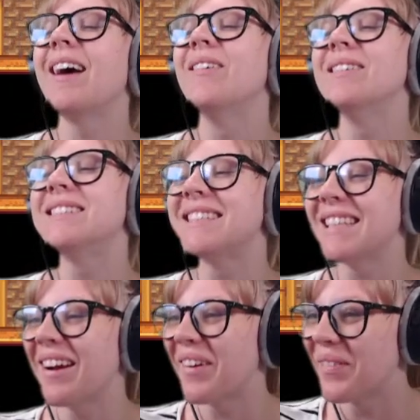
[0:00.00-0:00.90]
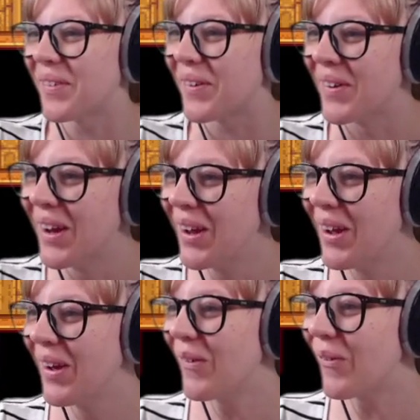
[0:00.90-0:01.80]
that was terrible.
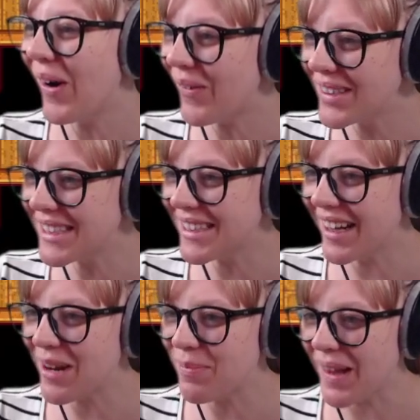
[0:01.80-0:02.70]
What was it that I